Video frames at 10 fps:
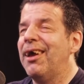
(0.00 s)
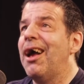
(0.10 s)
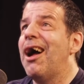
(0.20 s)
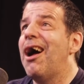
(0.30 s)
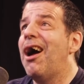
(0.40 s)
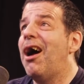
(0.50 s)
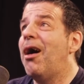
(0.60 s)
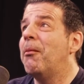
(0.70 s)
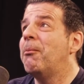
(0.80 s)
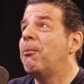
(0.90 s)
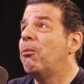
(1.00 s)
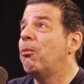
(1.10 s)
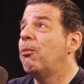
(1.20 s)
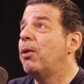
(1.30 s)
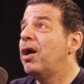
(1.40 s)
Um,
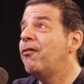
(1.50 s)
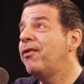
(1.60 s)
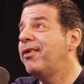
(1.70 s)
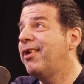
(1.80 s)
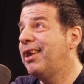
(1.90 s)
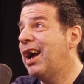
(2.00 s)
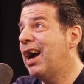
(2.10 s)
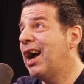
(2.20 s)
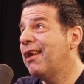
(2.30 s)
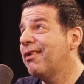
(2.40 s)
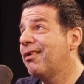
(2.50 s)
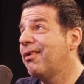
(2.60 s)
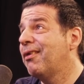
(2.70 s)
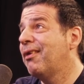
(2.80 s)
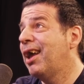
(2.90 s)
if we didn't have
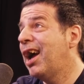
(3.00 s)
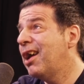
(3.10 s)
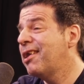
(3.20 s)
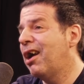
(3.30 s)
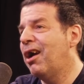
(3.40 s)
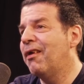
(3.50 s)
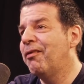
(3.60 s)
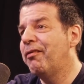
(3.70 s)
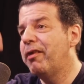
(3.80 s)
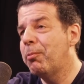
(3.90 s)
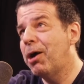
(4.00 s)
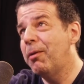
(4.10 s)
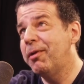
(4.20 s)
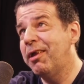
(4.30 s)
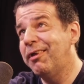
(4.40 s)
had that, they probably
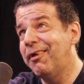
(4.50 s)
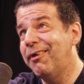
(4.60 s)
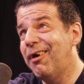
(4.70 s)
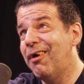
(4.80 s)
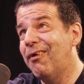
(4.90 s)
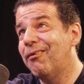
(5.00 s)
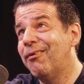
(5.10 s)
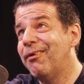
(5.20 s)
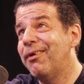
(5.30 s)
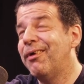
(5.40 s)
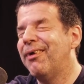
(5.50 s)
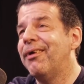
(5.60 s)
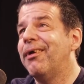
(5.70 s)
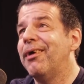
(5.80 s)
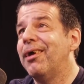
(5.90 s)
didn't know
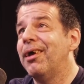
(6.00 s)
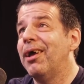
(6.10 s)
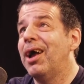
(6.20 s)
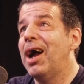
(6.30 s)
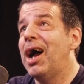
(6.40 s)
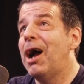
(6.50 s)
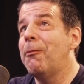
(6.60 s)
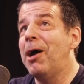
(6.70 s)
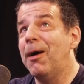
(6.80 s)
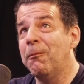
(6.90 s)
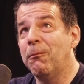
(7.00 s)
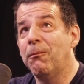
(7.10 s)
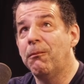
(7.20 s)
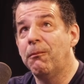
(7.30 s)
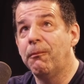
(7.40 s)
about
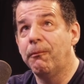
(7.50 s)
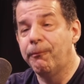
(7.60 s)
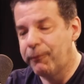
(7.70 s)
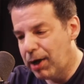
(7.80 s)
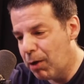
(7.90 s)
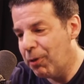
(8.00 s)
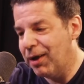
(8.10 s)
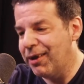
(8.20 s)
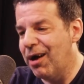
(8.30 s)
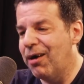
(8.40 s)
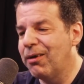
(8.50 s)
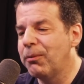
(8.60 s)
about that.